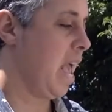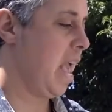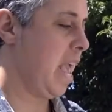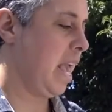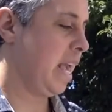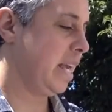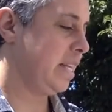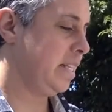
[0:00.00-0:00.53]

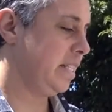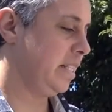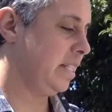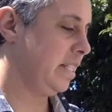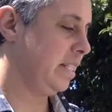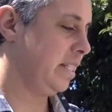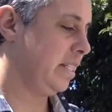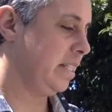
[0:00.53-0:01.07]
And
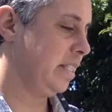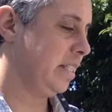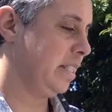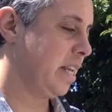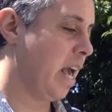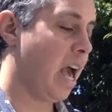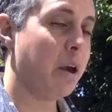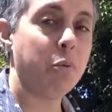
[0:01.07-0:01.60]

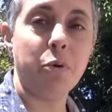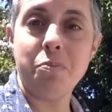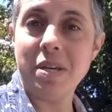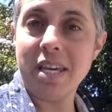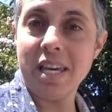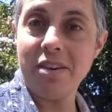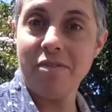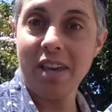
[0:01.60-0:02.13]
I will be
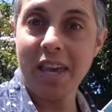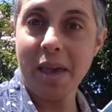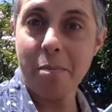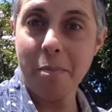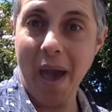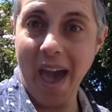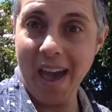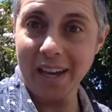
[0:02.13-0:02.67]
giving it
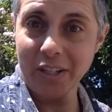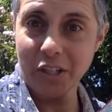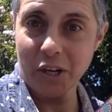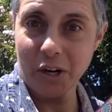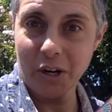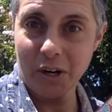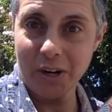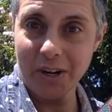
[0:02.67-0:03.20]
back to
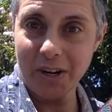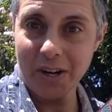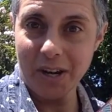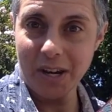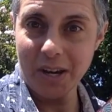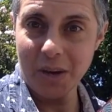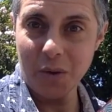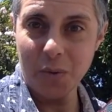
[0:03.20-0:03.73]
her
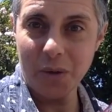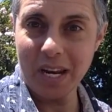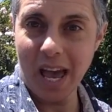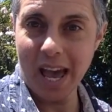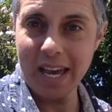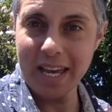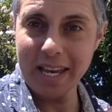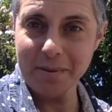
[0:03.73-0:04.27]
when
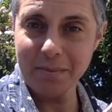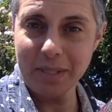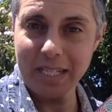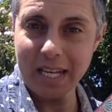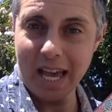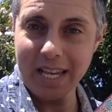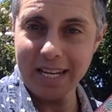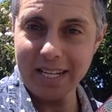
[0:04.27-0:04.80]
I am
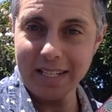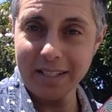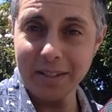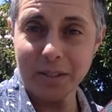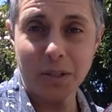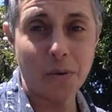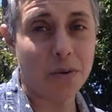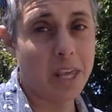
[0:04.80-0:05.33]
done.
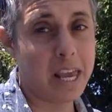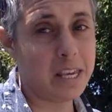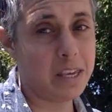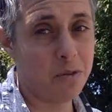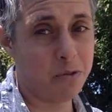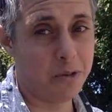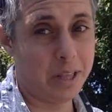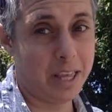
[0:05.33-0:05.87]
So thank
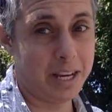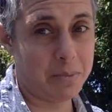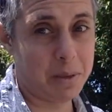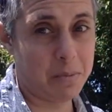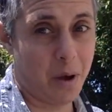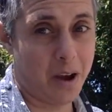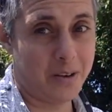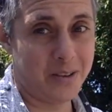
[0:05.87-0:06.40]
you for letting
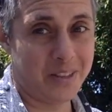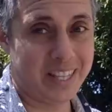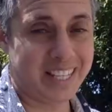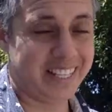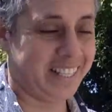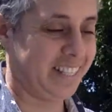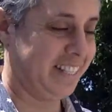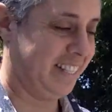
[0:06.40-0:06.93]
me borrow
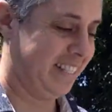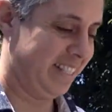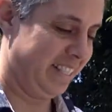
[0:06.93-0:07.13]
this.